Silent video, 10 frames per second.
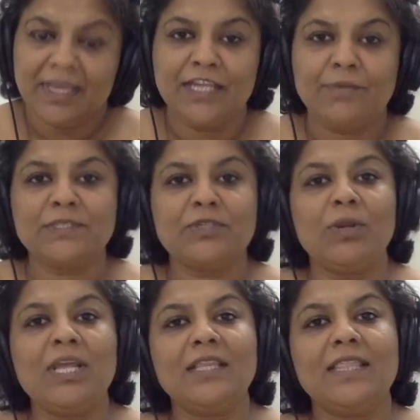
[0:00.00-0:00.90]
It was
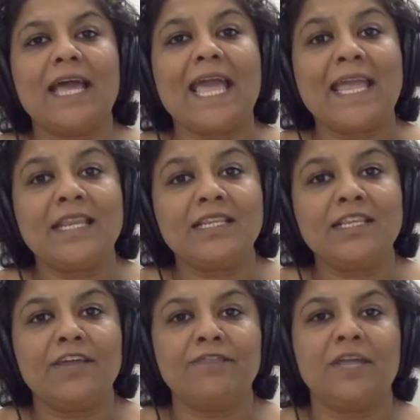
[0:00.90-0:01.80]
only in the
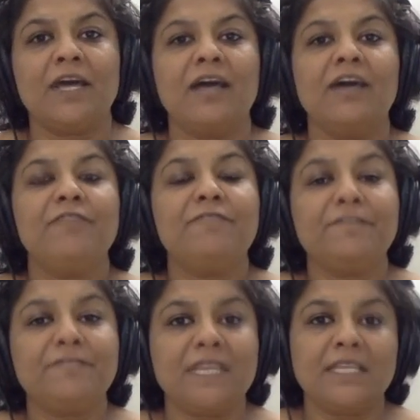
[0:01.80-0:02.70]
end of the
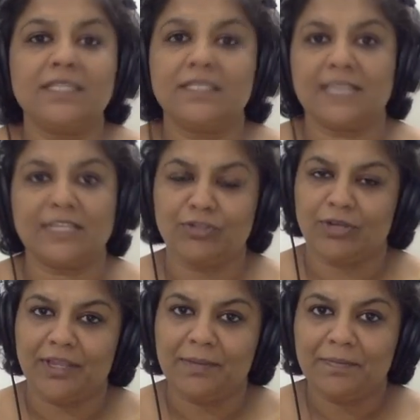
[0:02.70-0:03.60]
15th
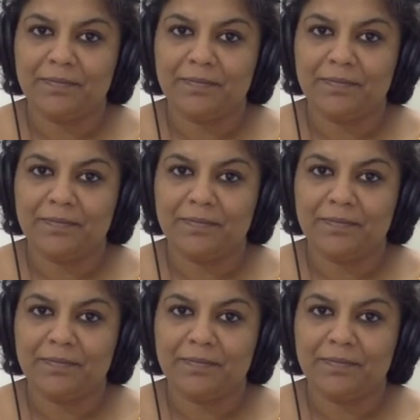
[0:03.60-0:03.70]
century